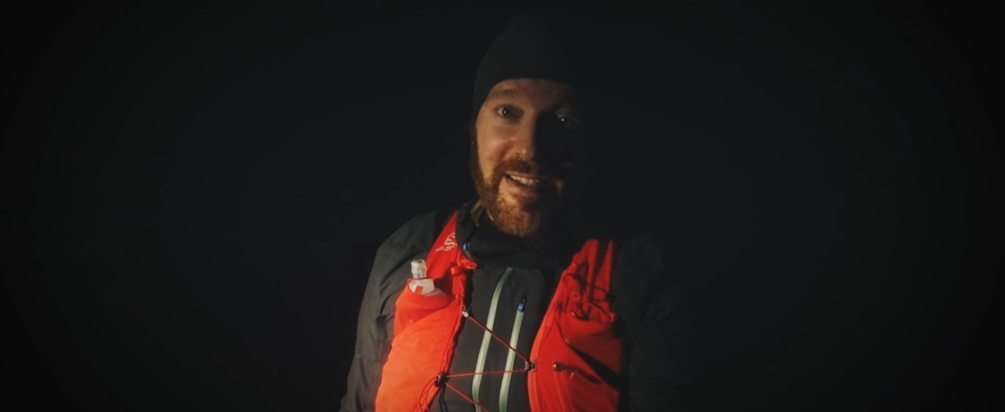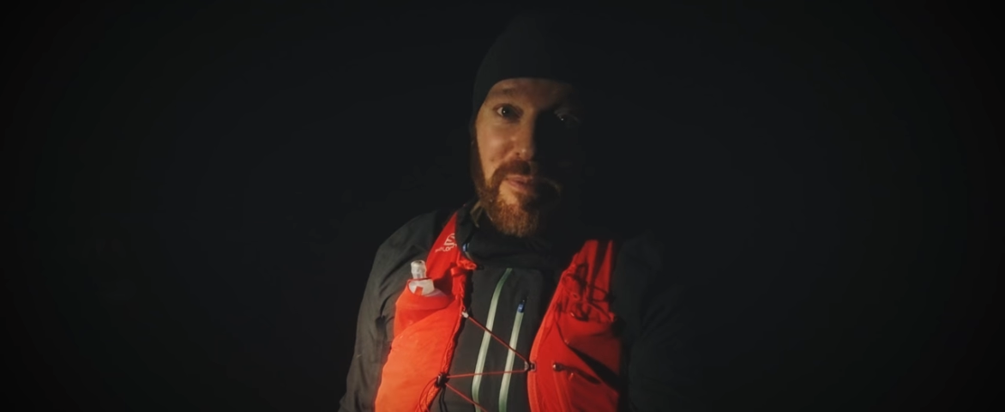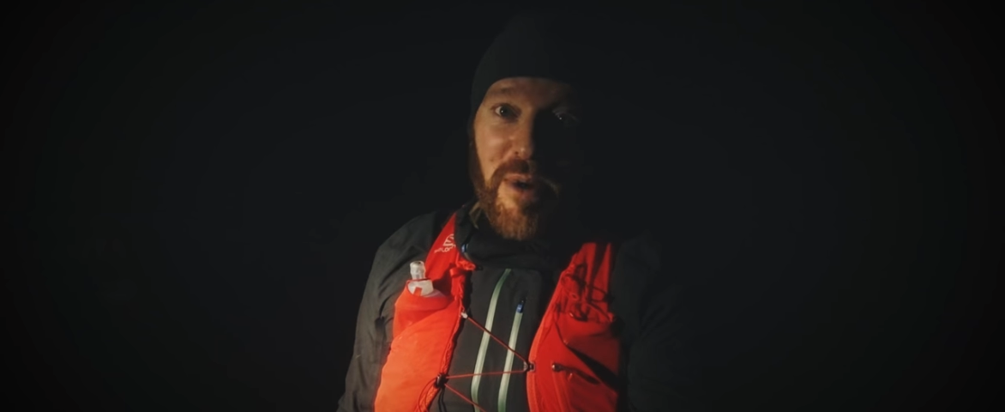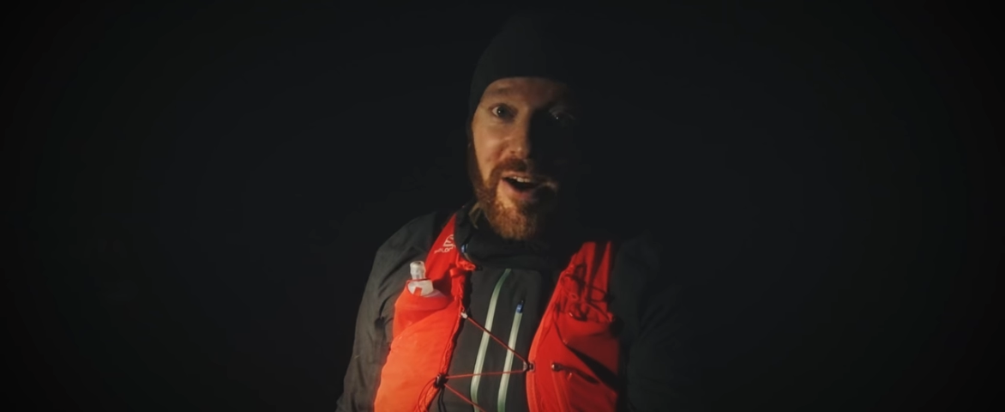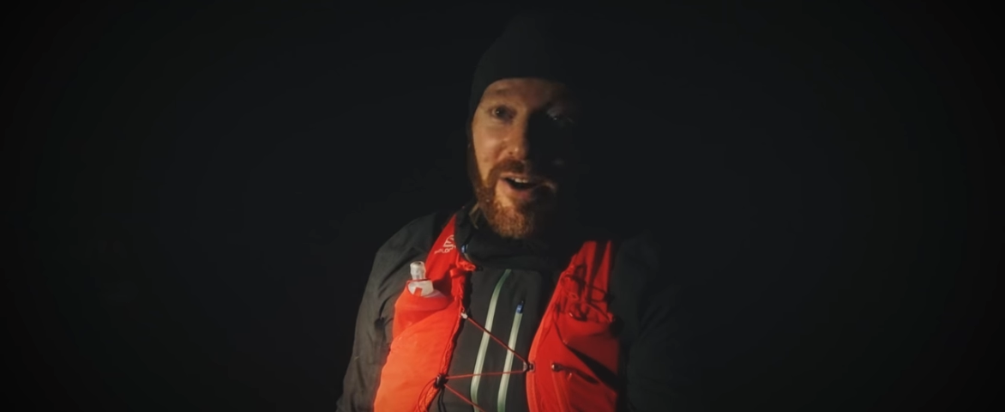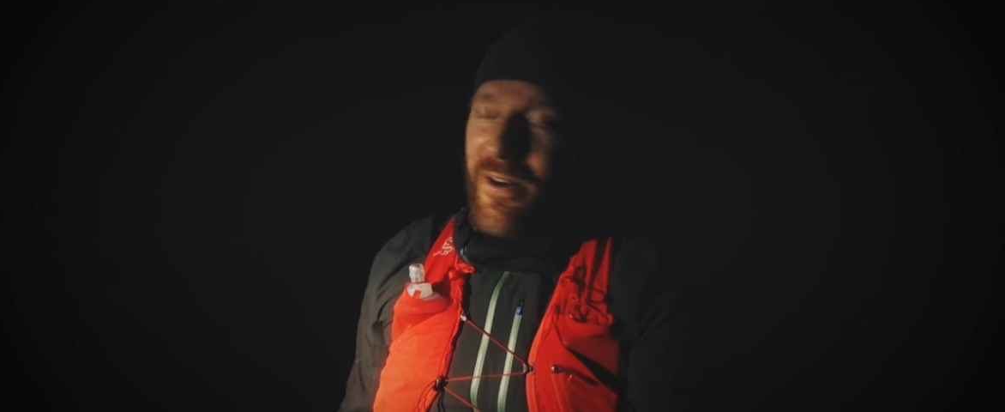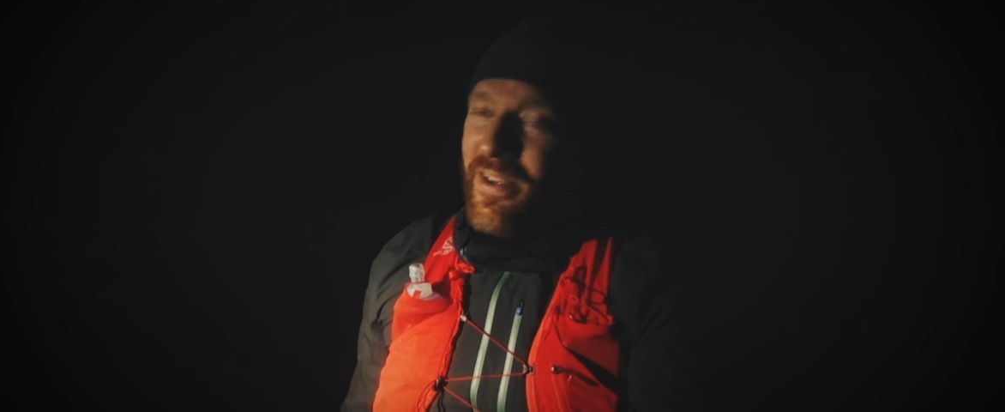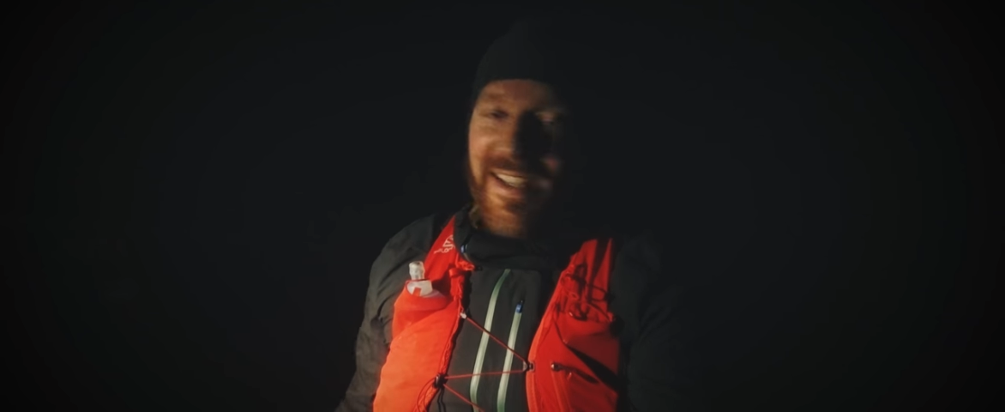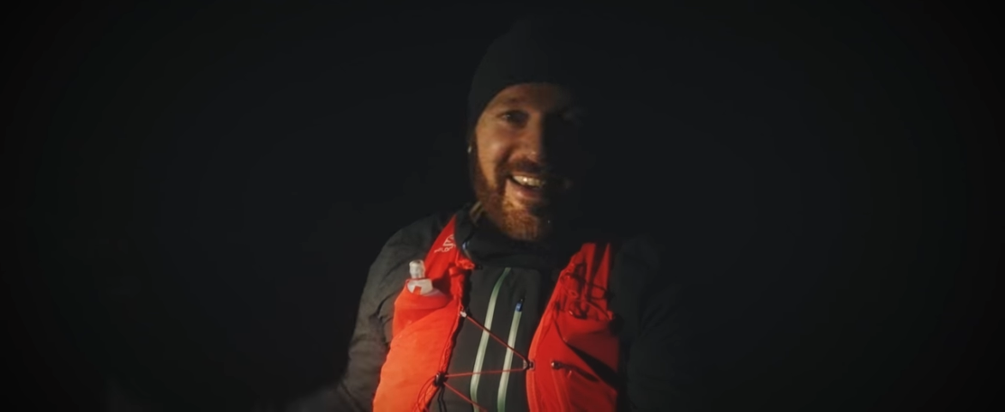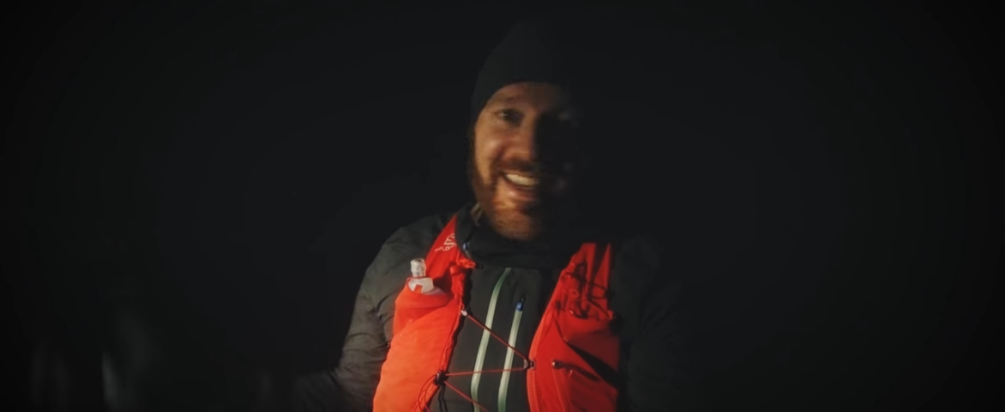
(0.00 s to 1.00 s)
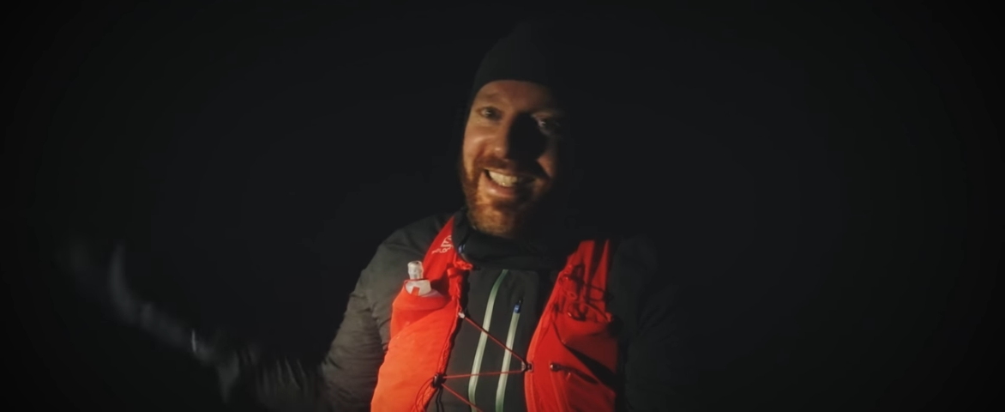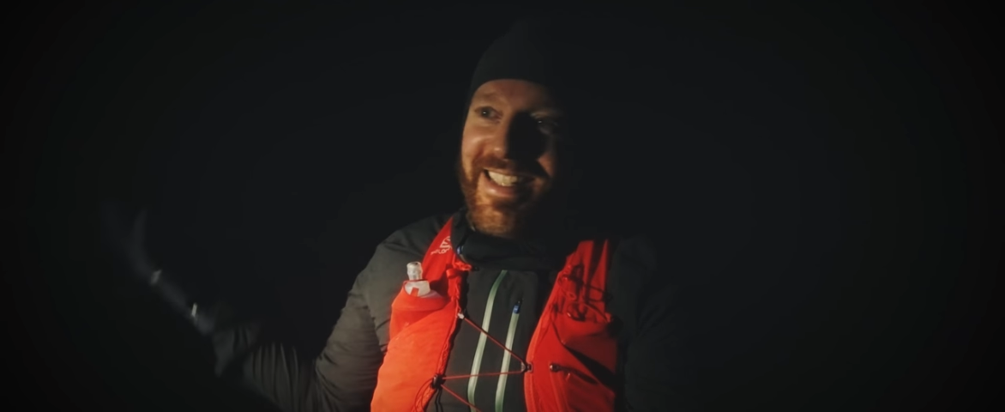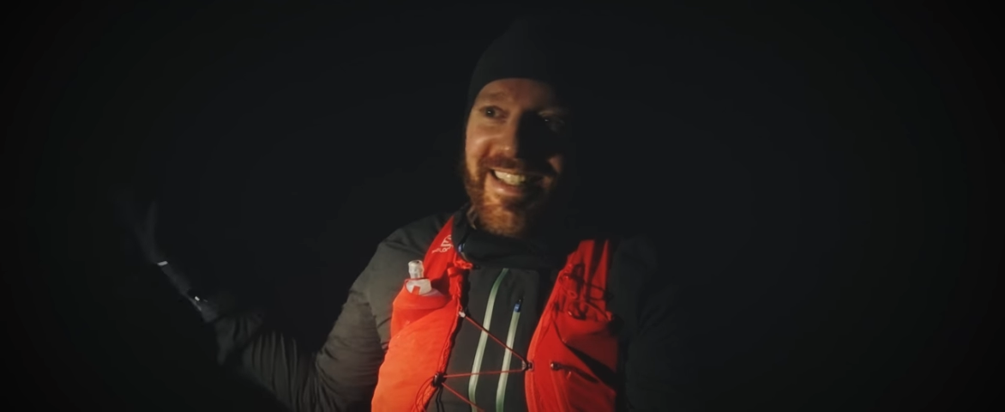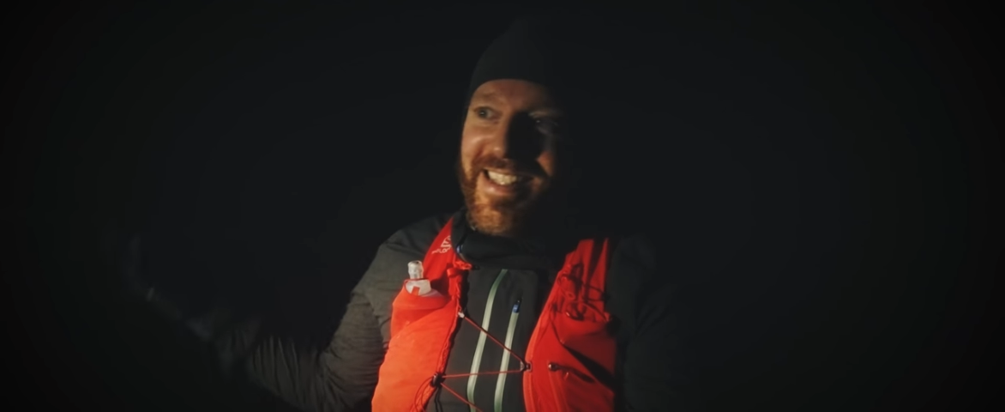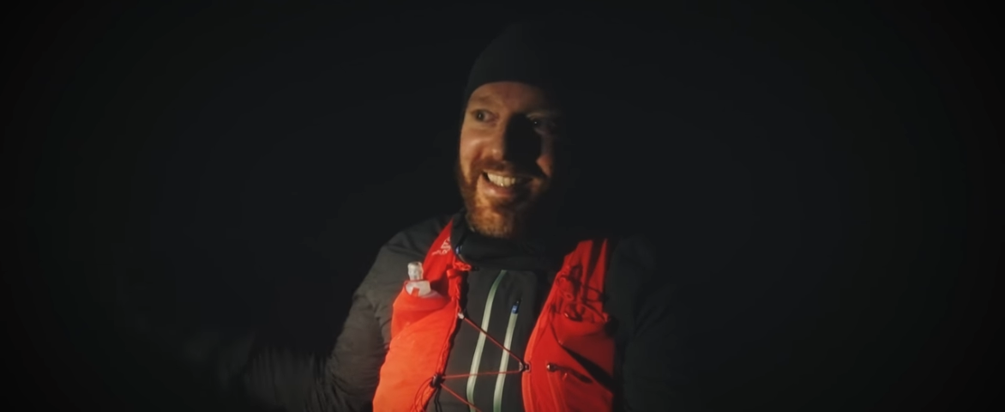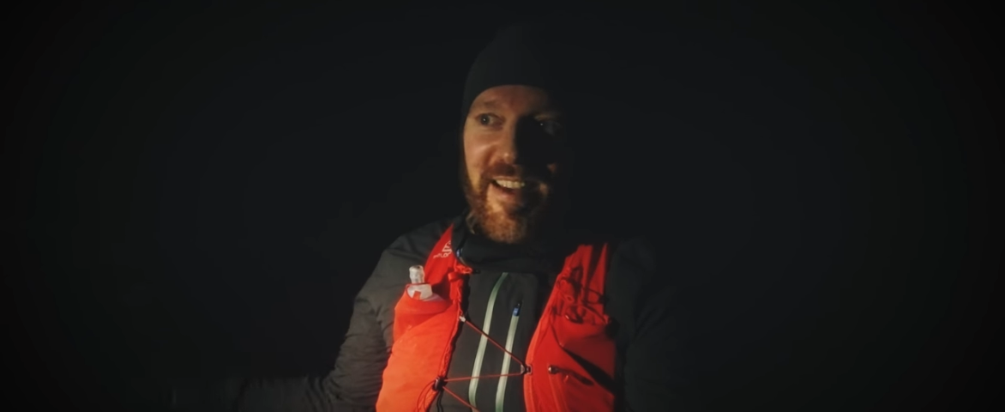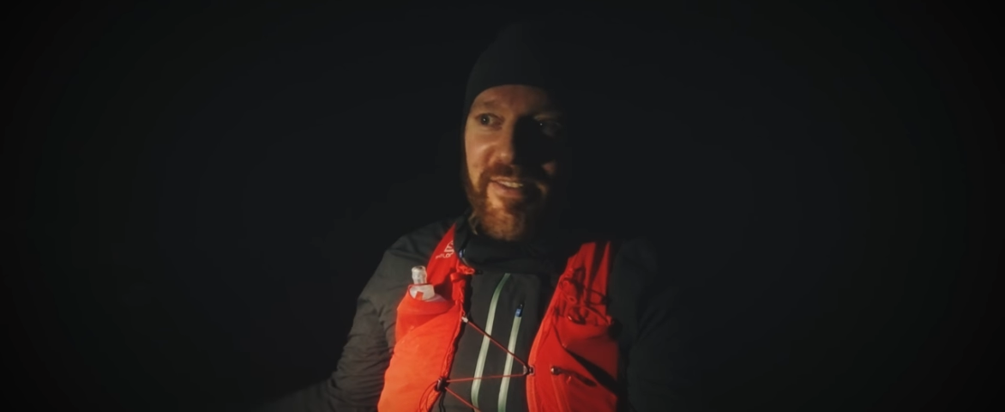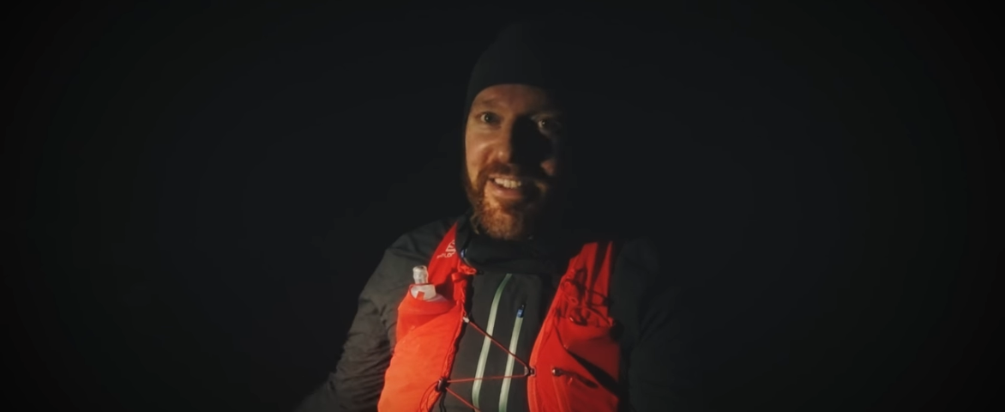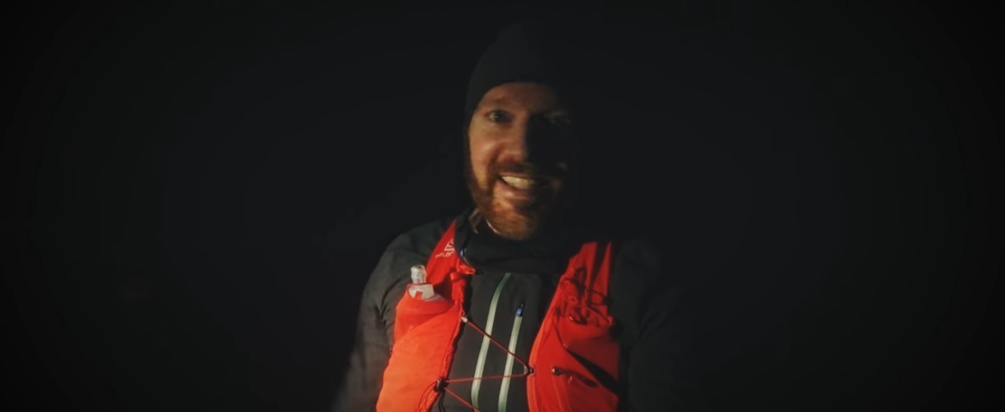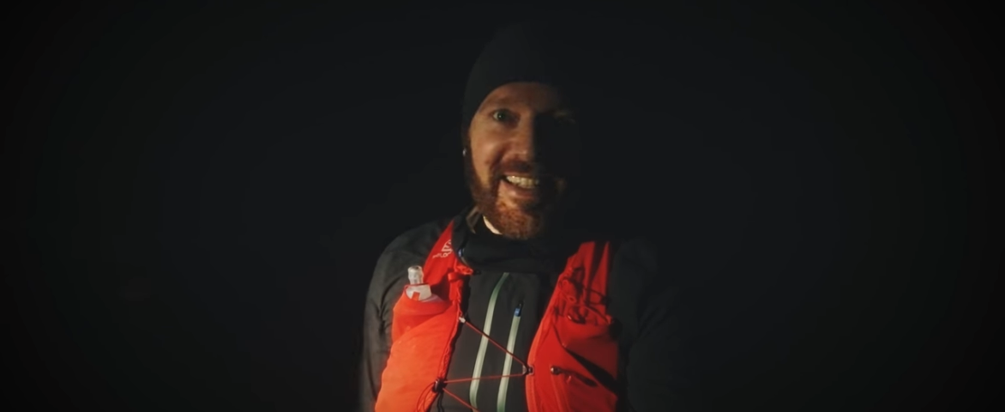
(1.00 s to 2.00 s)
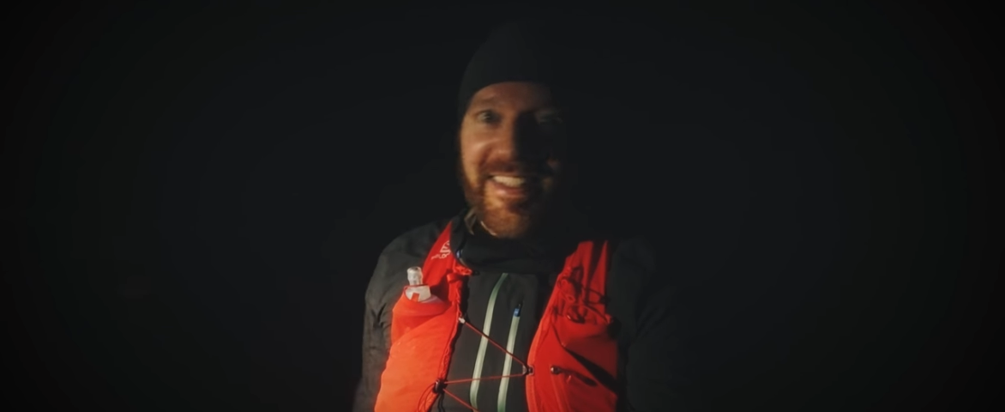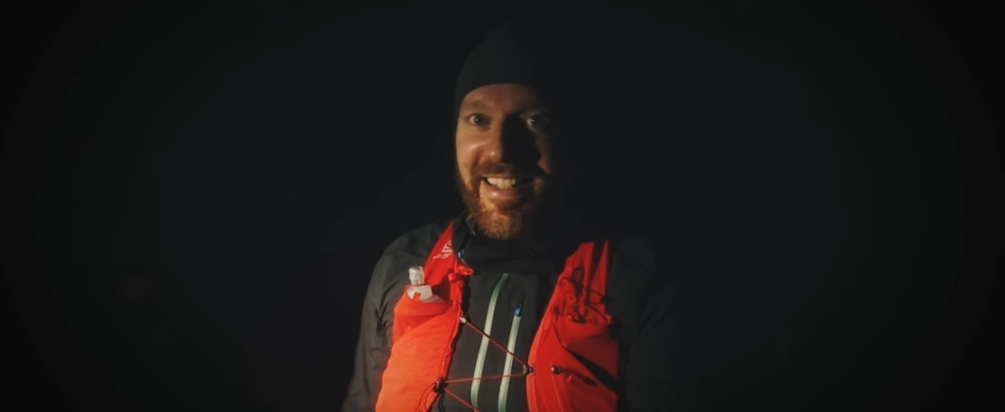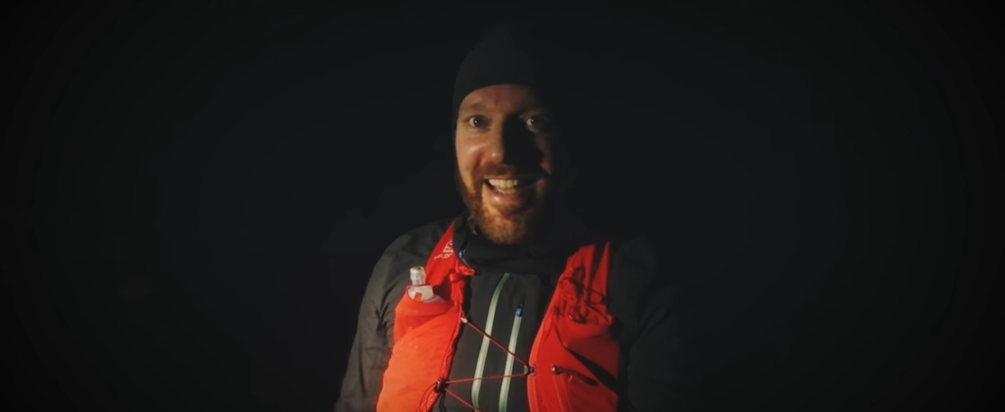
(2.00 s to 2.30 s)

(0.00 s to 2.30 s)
Tomorrow, easy 17,